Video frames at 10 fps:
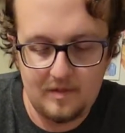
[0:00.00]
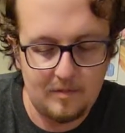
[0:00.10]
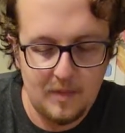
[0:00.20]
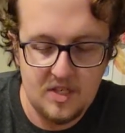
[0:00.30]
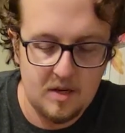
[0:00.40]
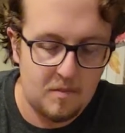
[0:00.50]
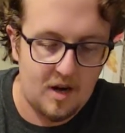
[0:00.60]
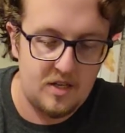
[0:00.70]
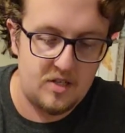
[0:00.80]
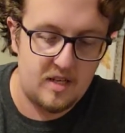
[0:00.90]
Mystic
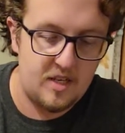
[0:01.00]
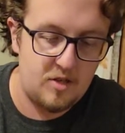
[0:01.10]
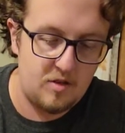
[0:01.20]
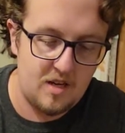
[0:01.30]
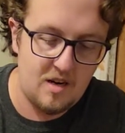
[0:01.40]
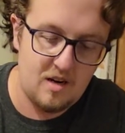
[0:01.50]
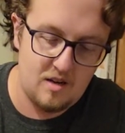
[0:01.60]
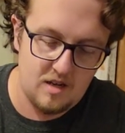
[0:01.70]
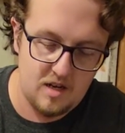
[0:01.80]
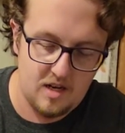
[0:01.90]
Mine just gets you there.
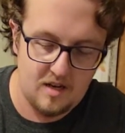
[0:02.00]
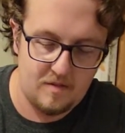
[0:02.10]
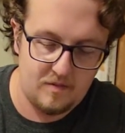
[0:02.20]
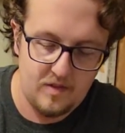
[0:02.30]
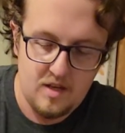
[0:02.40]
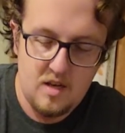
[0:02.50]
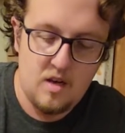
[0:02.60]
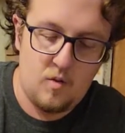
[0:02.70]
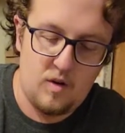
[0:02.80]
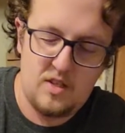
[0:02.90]

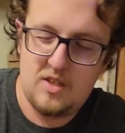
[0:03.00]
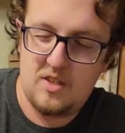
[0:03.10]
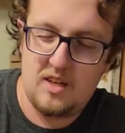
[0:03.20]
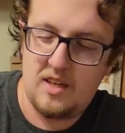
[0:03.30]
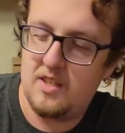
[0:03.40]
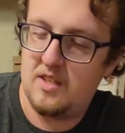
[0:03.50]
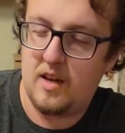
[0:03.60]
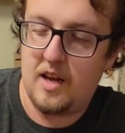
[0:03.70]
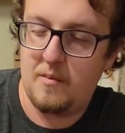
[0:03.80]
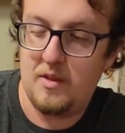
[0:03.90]
What sucks is I
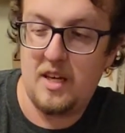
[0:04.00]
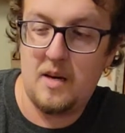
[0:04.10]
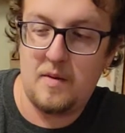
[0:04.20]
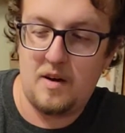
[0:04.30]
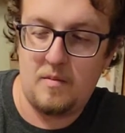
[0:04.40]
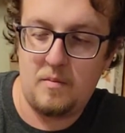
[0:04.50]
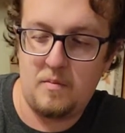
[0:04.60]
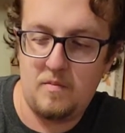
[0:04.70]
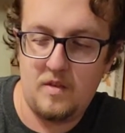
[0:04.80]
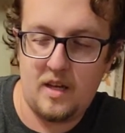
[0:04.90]
am thinking about,
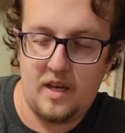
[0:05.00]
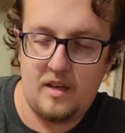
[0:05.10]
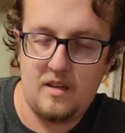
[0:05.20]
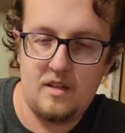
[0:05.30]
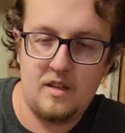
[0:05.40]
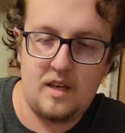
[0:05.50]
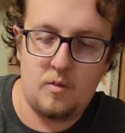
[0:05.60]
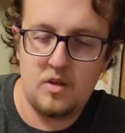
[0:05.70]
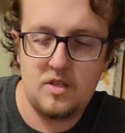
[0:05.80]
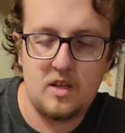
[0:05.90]
like
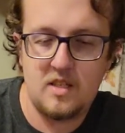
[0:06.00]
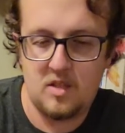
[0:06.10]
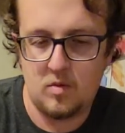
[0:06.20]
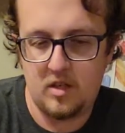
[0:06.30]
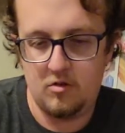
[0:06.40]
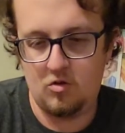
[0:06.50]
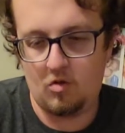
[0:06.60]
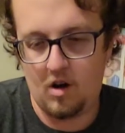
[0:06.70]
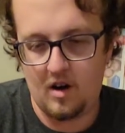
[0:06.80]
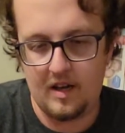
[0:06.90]
what sucks is when you
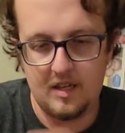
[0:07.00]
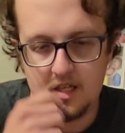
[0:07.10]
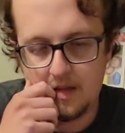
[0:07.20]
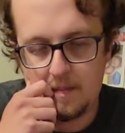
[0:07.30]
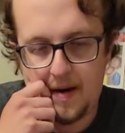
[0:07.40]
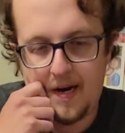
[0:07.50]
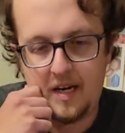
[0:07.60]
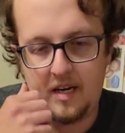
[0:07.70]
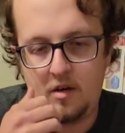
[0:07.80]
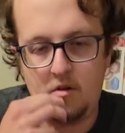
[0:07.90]
draw into the mine
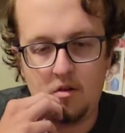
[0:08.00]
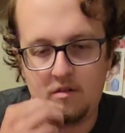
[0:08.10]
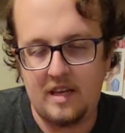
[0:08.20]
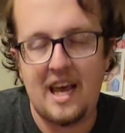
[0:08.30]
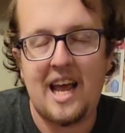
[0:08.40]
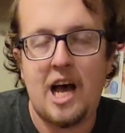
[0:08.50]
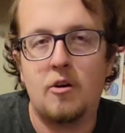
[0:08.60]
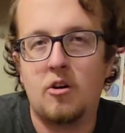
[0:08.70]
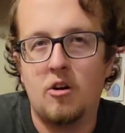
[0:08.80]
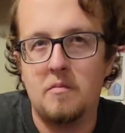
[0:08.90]
and you can't out
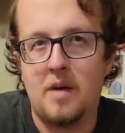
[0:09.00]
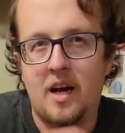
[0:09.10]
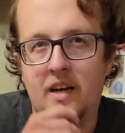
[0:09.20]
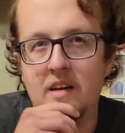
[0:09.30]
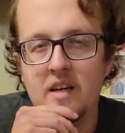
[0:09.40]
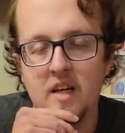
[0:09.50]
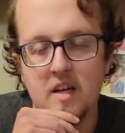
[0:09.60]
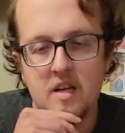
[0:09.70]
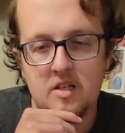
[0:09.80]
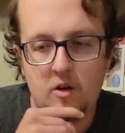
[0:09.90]
your own mine.
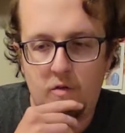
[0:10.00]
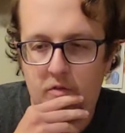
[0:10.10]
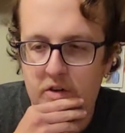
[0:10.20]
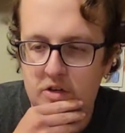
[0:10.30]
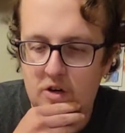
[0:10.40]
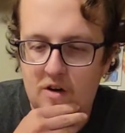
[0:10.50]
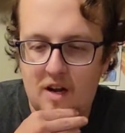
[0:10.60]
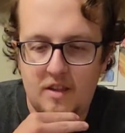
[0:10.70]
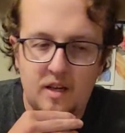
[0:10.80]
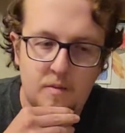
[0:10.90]
So for future, I
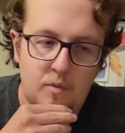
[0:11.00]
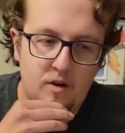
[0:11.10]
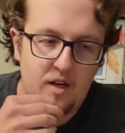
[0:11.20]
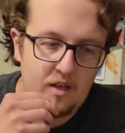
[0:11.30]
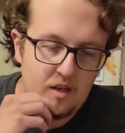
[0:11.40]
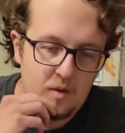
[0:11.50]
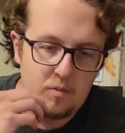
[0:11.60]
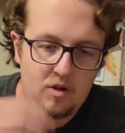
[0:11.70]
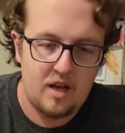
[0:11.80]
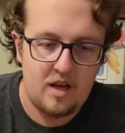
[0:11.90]
think I'm gonna
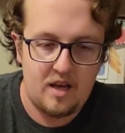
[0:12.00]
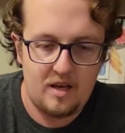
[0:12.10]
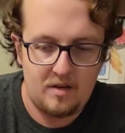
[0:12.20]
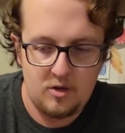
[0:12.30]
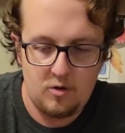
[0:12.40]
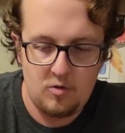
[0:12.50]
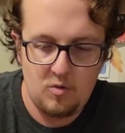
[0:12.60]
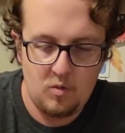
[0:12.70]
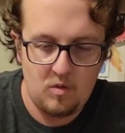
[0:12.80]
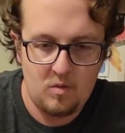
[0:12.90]
play a
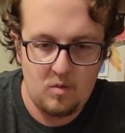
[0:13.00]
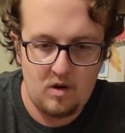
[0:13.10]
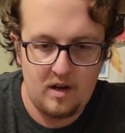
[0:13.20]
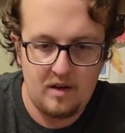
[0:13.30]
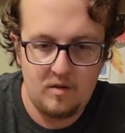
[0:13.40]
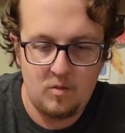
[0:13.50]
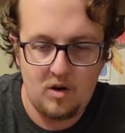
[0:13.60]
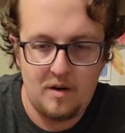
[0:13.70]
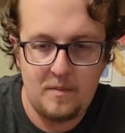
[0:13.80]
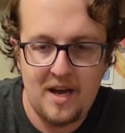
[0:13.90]

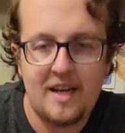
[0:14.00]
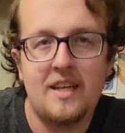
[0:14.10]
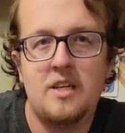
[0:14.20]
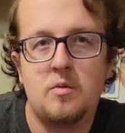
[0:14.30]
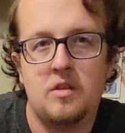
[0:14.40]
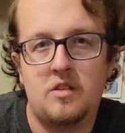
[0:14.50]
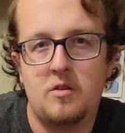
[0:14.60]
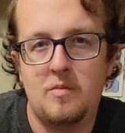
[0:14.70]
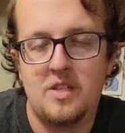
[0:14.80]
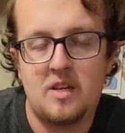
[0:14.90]
2-1-1 package with
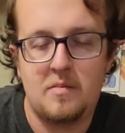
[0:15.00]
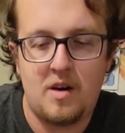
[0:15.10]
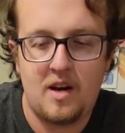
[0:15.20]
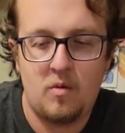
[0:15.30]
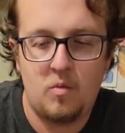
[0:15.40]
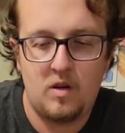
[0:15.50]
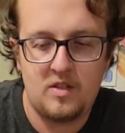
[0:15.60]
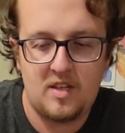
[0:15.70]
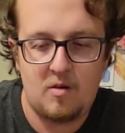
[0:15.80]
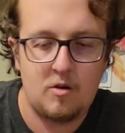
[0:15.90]
2 Mystic Mine, 1
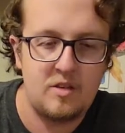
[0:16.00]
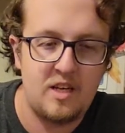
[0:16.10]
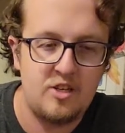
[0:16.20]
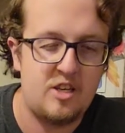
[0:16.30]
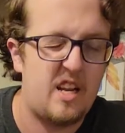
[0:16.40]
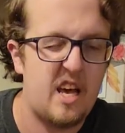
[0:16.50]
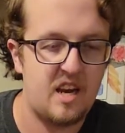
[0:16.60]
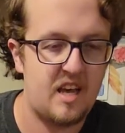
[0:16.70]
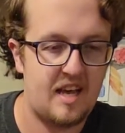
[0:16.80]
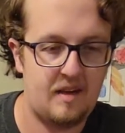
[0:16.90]
set rotation,
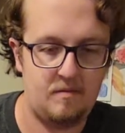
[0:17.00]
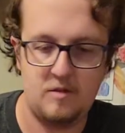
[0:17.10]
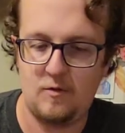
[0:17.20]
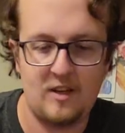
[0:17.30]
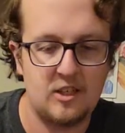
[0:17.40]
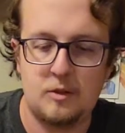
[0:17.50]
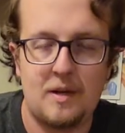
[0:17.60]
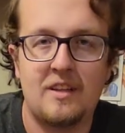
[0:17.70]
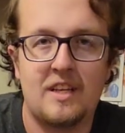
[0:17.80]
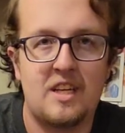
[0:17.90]
and a field
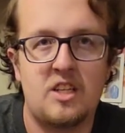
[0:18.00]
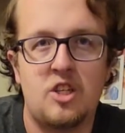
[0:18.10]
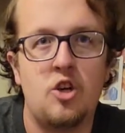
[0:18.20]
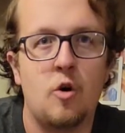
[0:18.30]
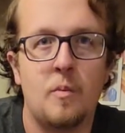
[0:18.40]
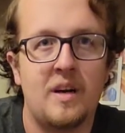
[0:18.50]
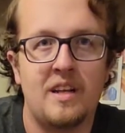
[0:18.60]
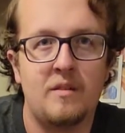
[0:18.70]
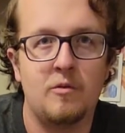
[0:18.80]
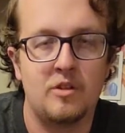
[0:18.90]
spell that
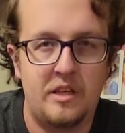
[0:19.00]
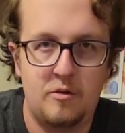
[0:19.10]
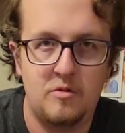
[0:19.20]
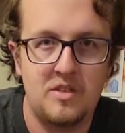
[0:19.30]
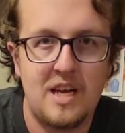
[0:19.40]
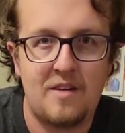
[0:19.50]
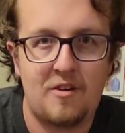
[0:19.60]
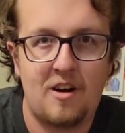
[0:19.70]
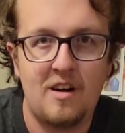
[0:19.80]
nobody will use ever.